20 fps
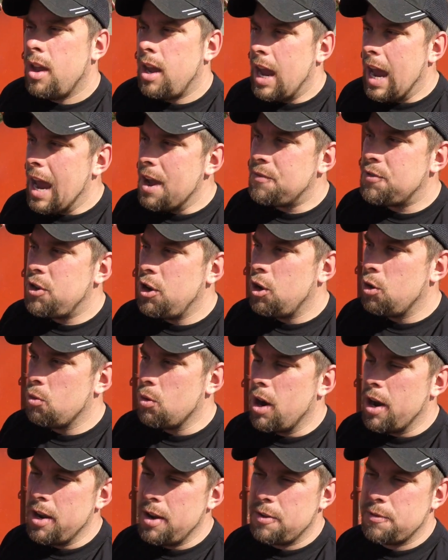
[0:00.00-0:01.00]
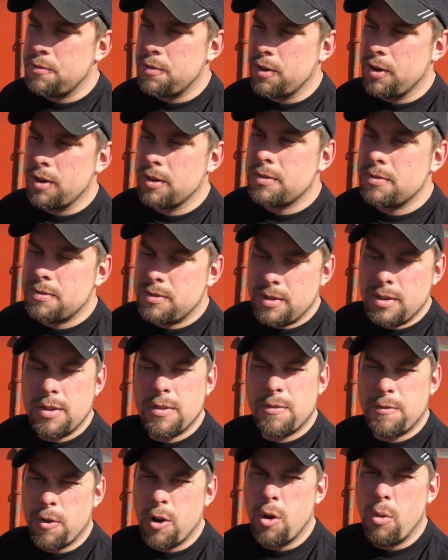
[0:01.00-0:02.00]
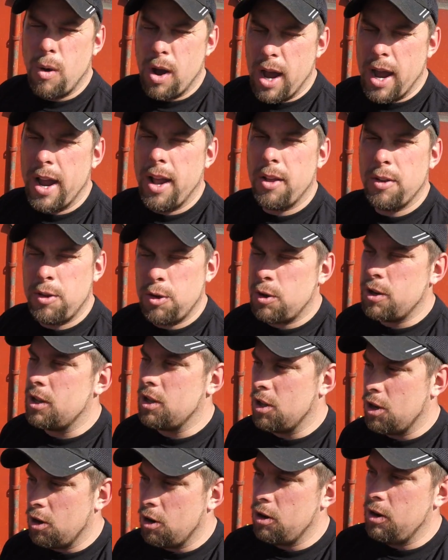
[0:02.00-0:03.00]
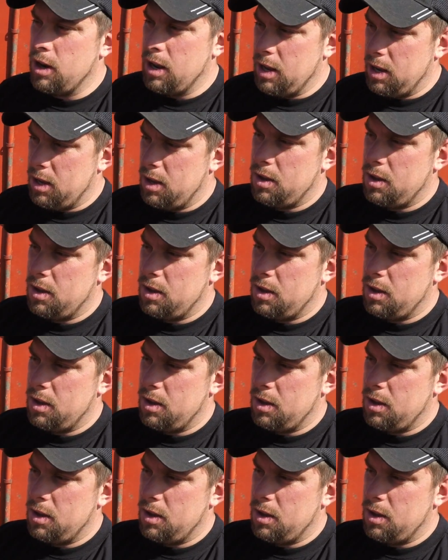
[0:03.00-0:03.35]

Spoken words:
After you run it for a while, you can learn it.